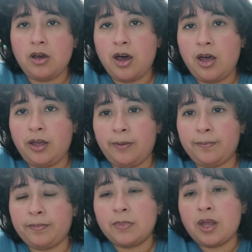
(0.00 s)
Hi,
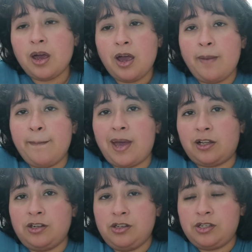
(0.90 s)
I am
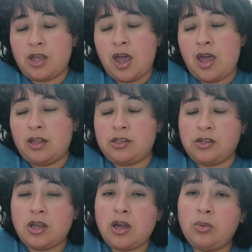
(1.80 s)
Magnus, and
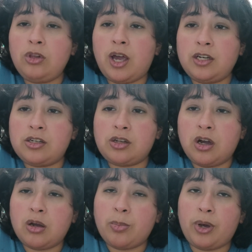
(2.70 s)
today I would like to
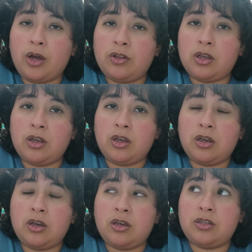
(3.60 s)
talk about
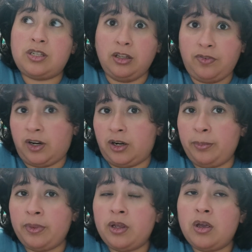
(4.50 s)
self
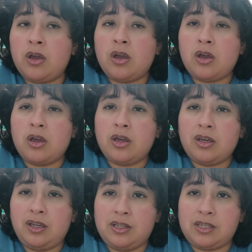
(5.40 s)
harm.
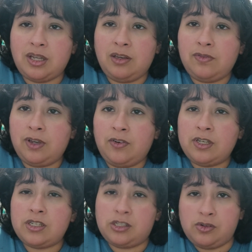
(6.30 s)
It's a very
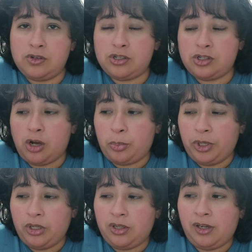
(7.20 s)
serious
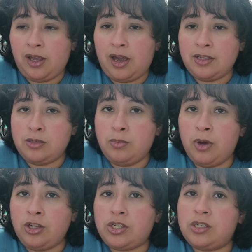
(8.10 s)
topic that has
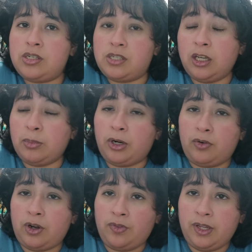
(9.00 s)
much stigma
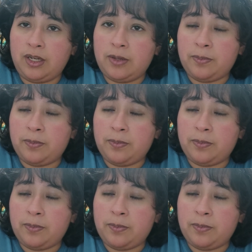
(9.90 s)
around it.